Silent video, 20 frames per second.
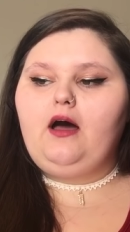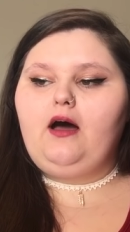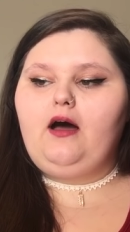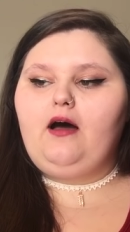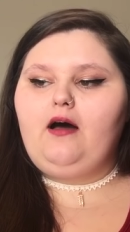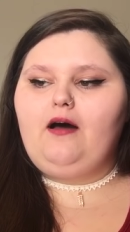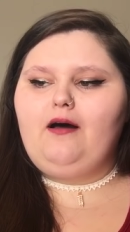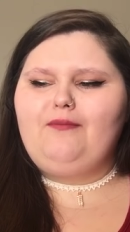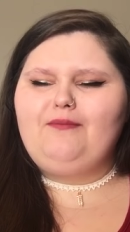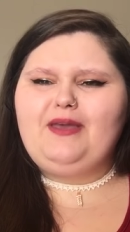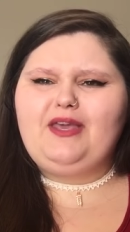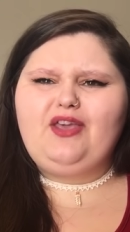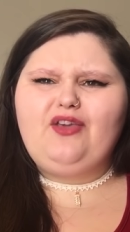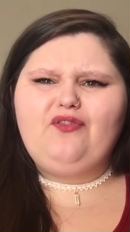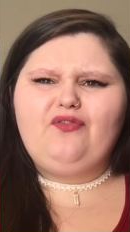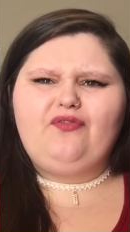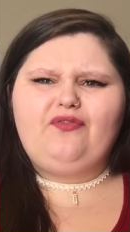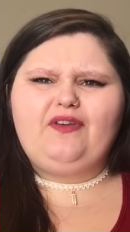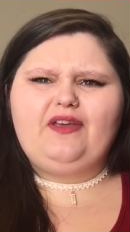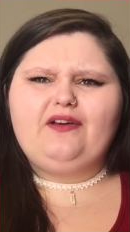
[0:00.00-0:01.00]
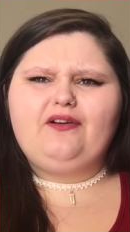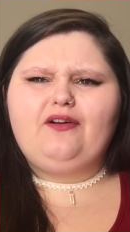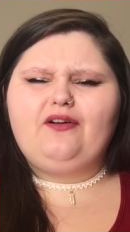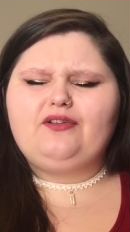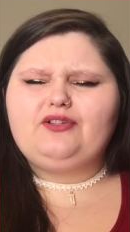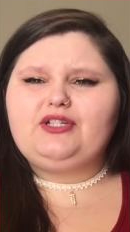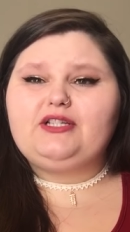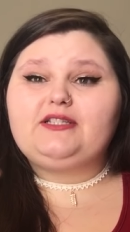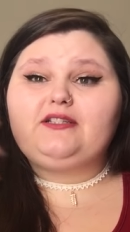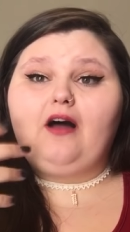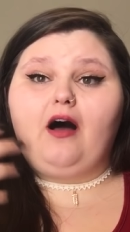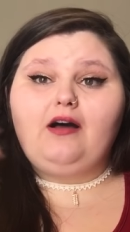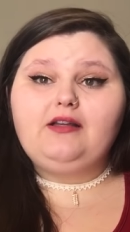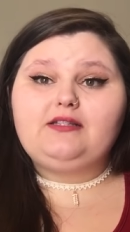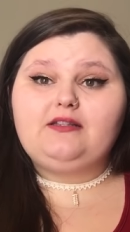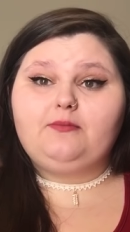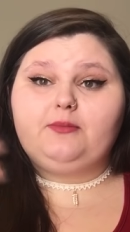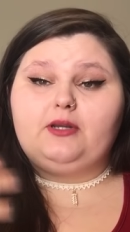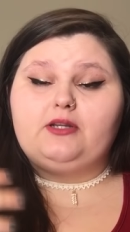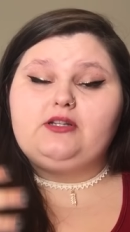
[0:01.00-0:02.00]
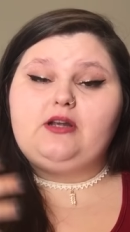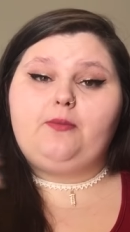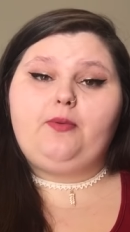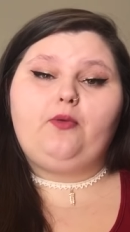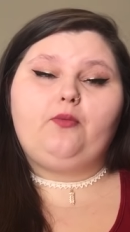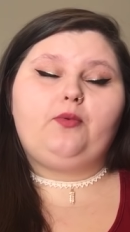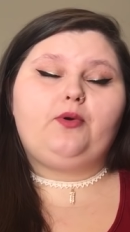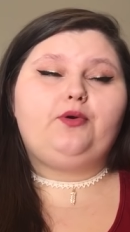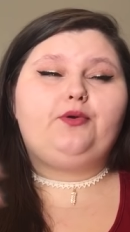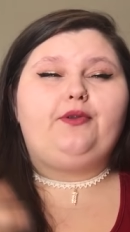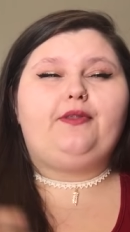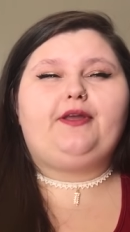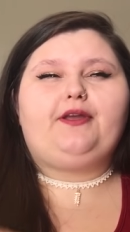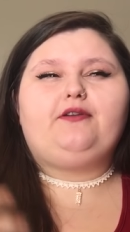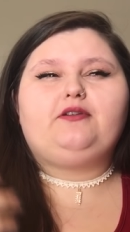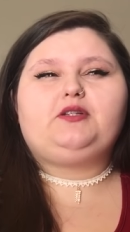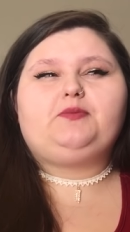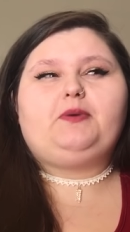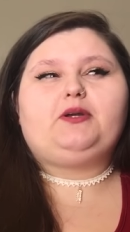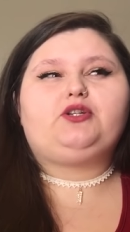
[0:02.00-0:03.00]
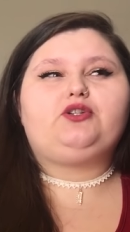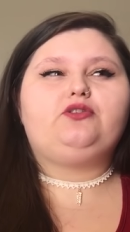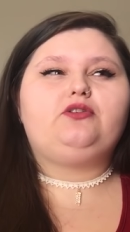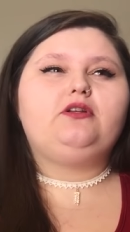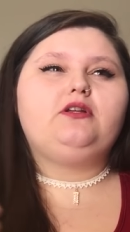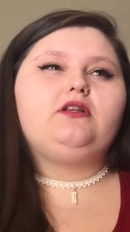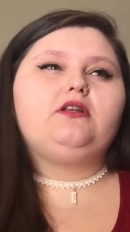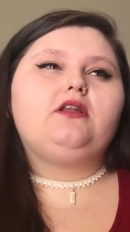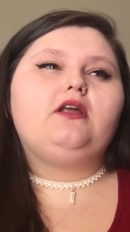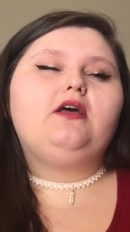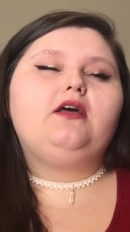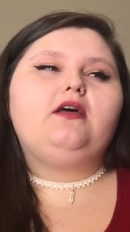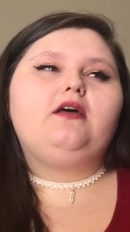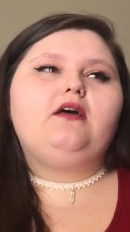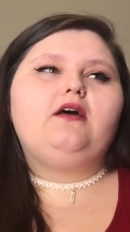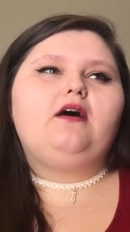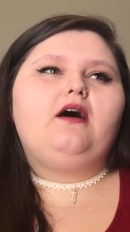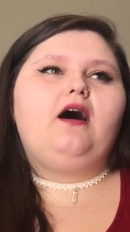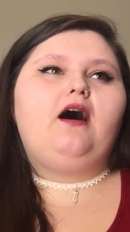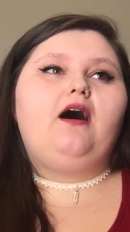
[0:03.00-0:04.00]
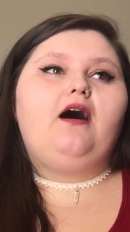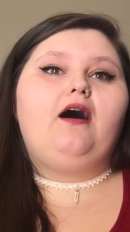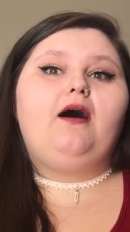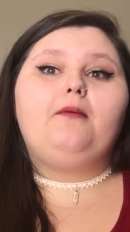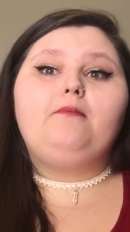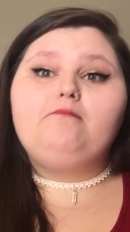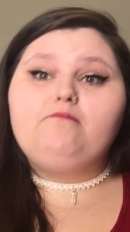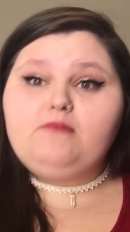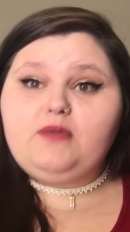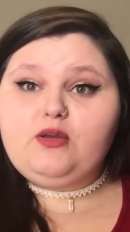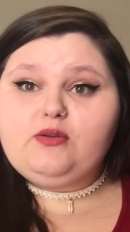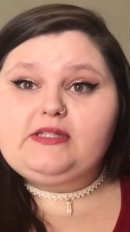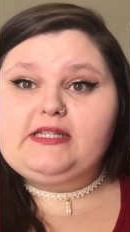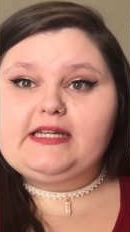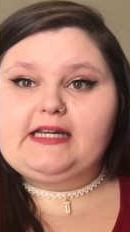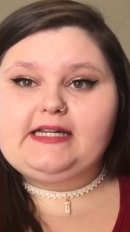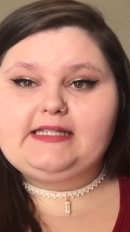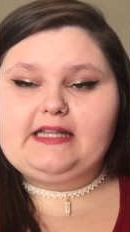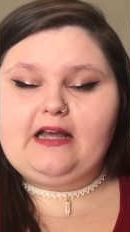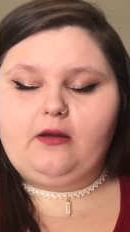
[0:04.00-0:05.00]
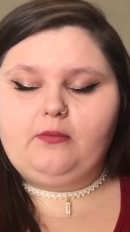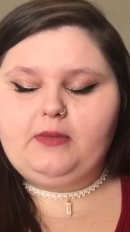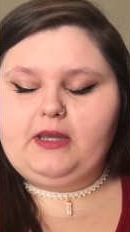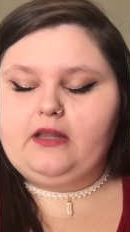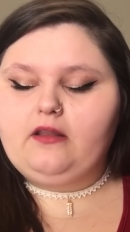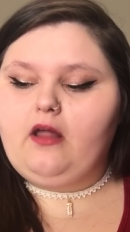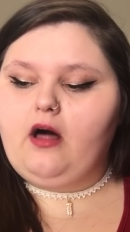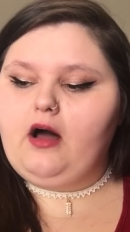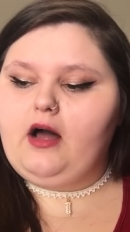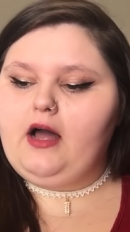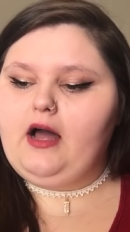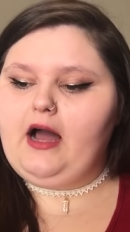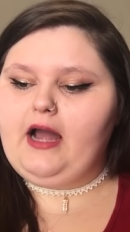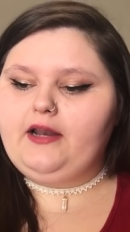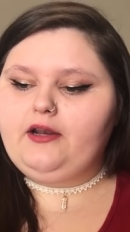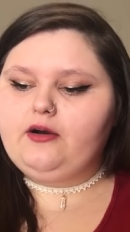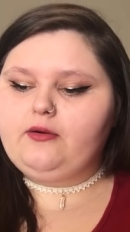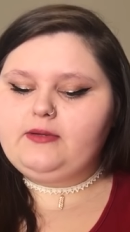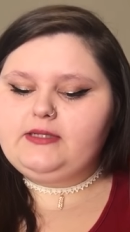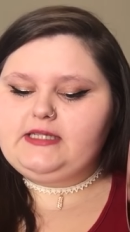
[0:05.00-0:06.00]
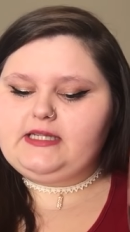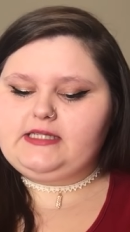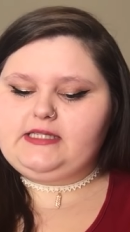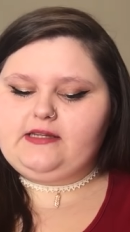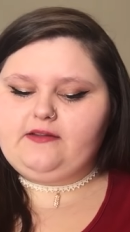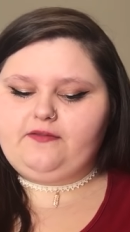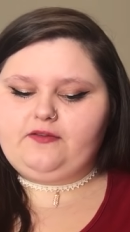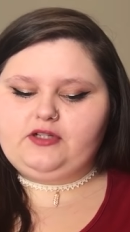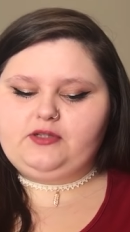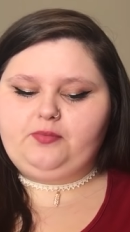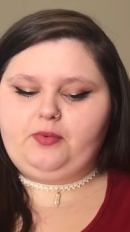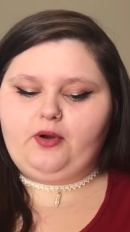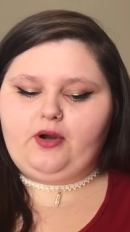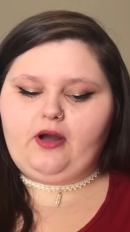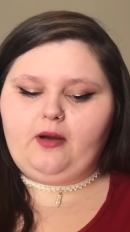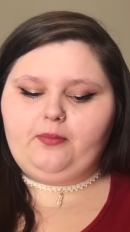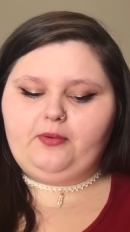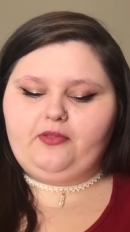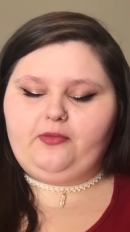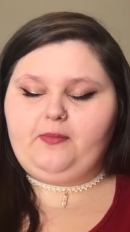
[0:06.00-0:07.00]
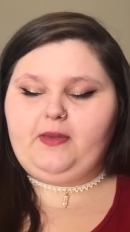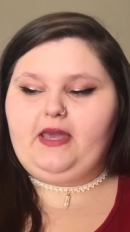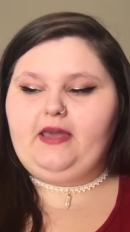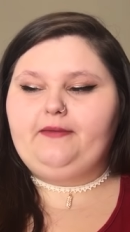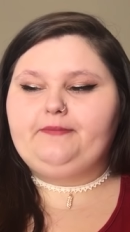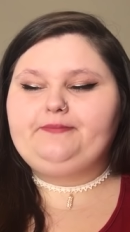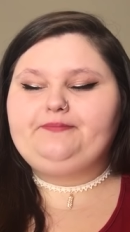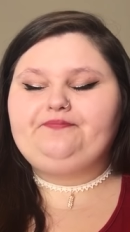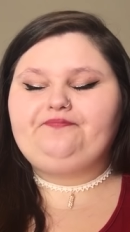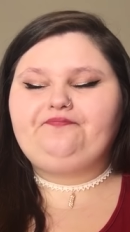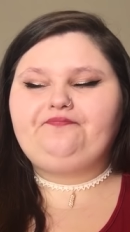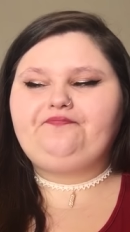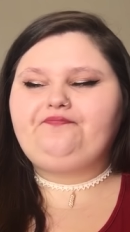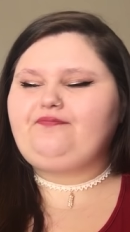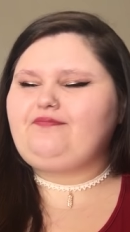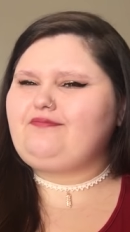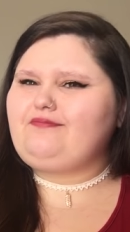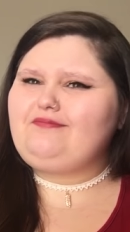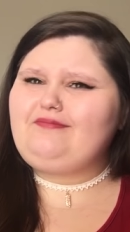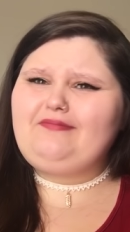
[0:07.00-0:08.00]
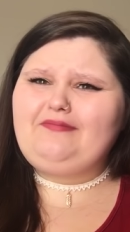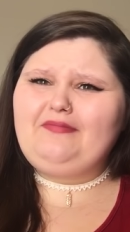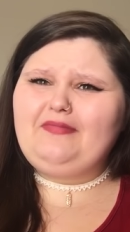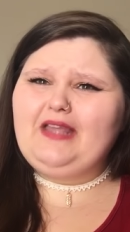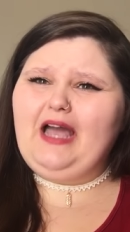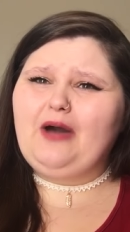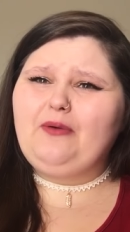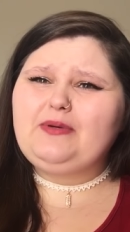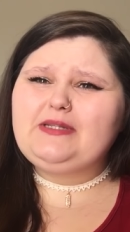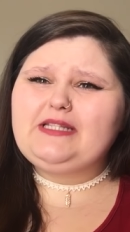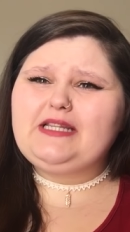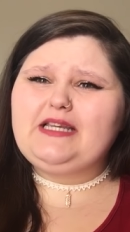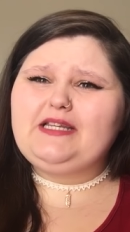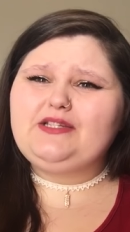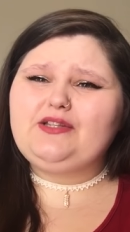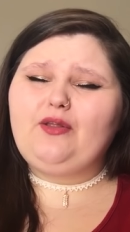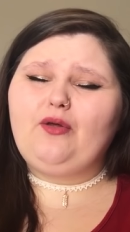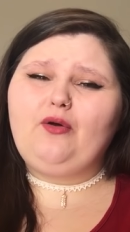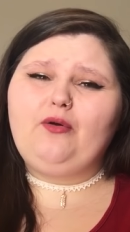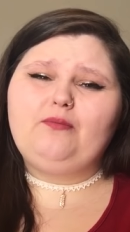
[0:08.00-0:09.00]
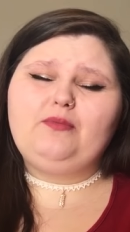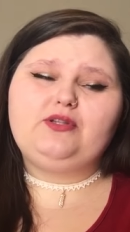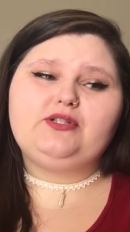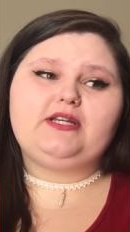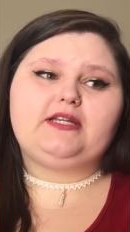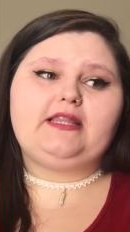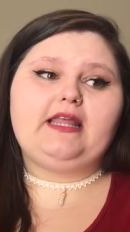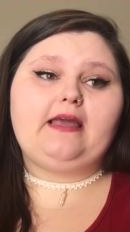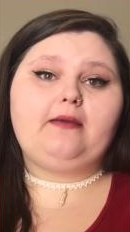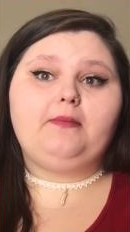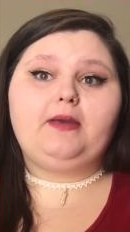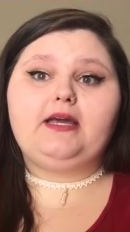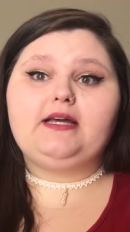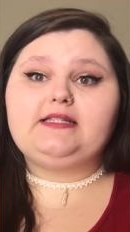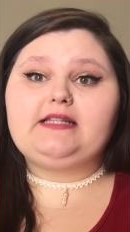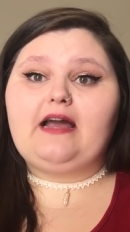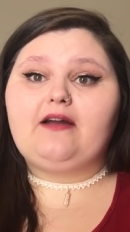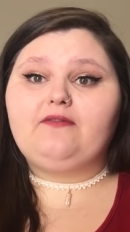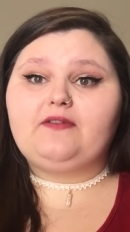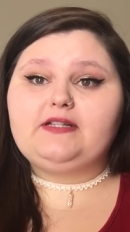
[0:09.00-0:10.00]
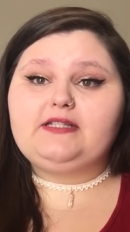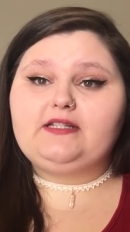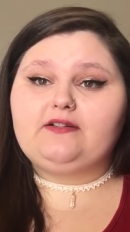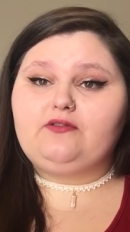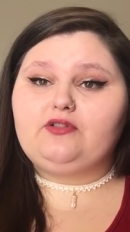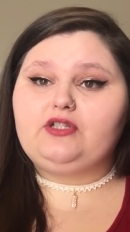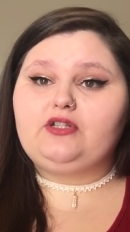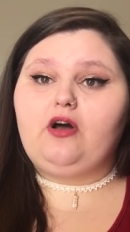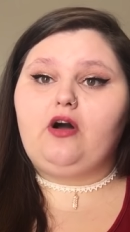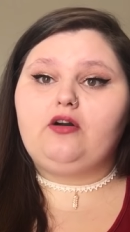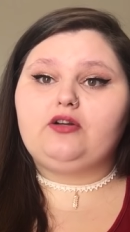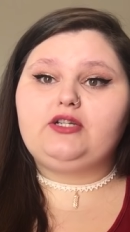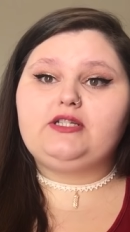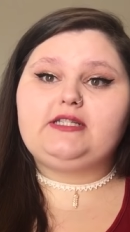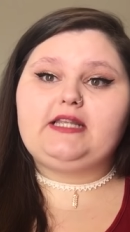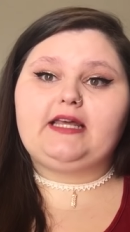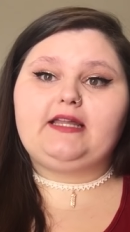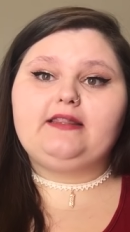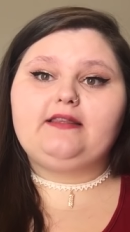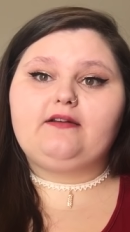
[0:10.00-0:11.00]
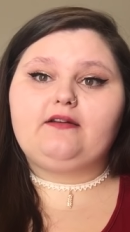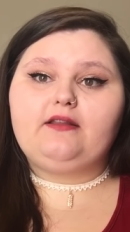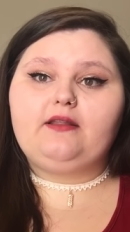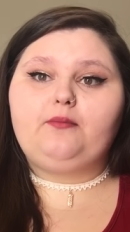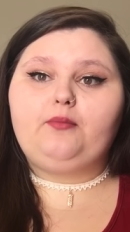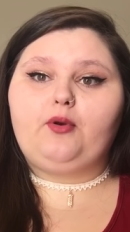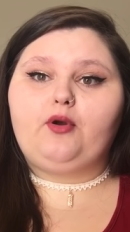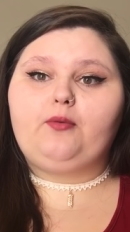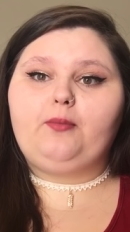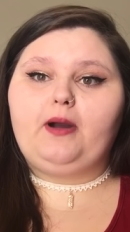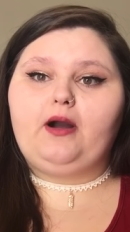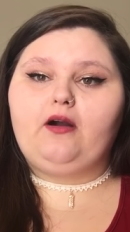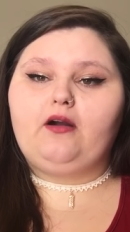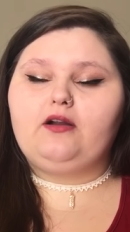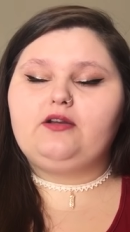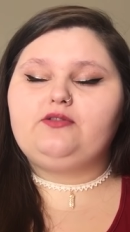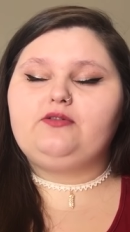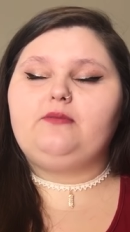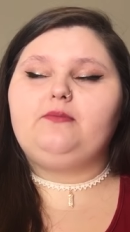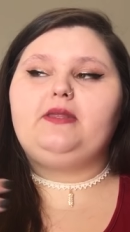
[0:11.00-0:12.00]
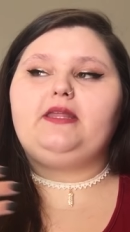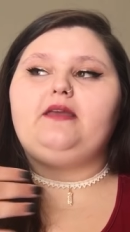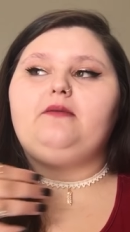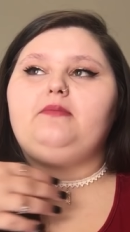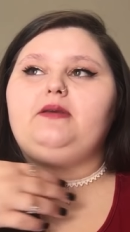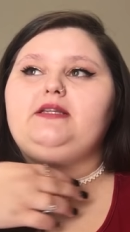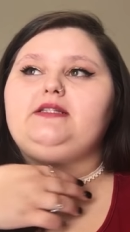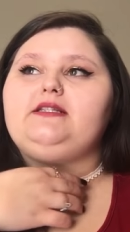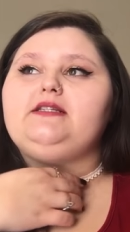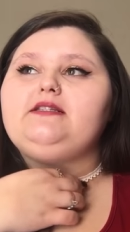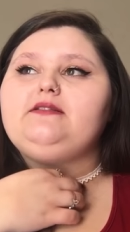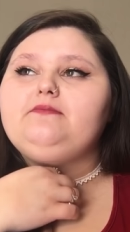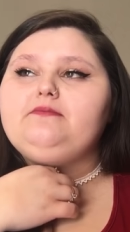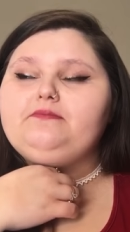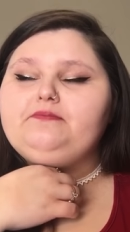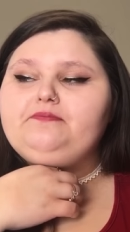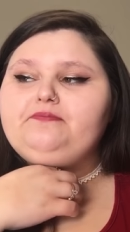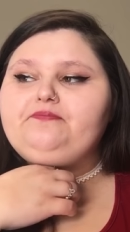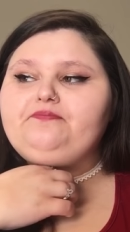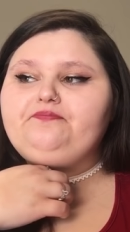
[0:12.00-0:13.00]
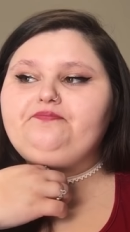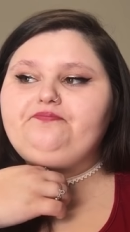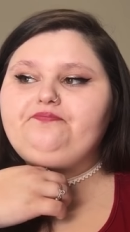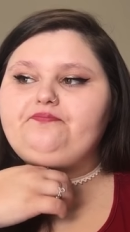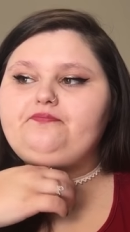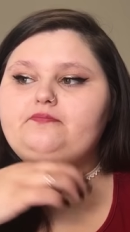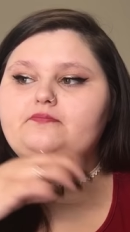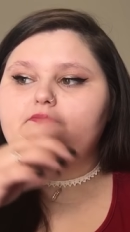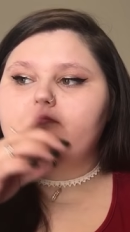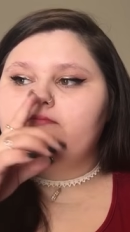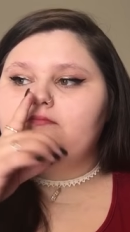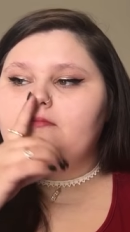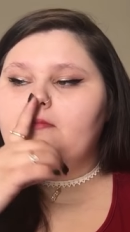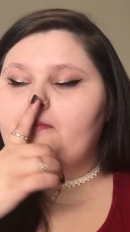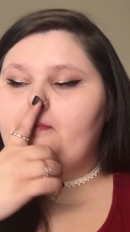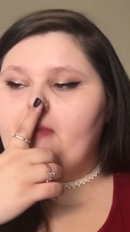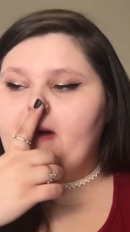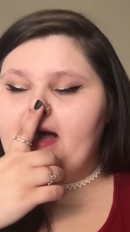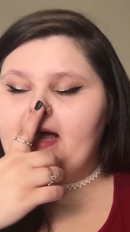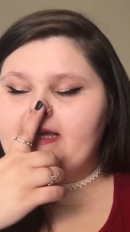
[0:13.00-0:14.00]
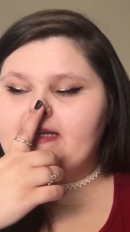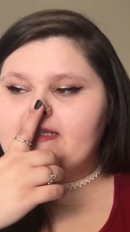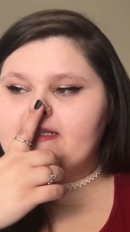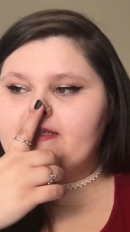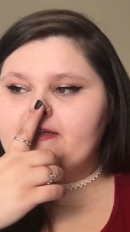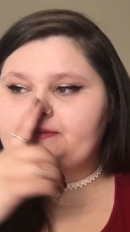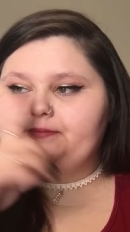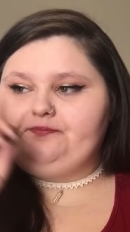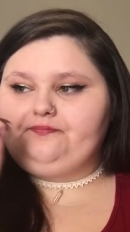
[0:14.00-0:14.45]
um, make you feel just awesome and on top of the world and like you're special. And uh, music has helped me a lot. I know when Destiny first broke up with me, I wasn't into the whole music thing because every single song just like literally broke my heart into a million pieces. But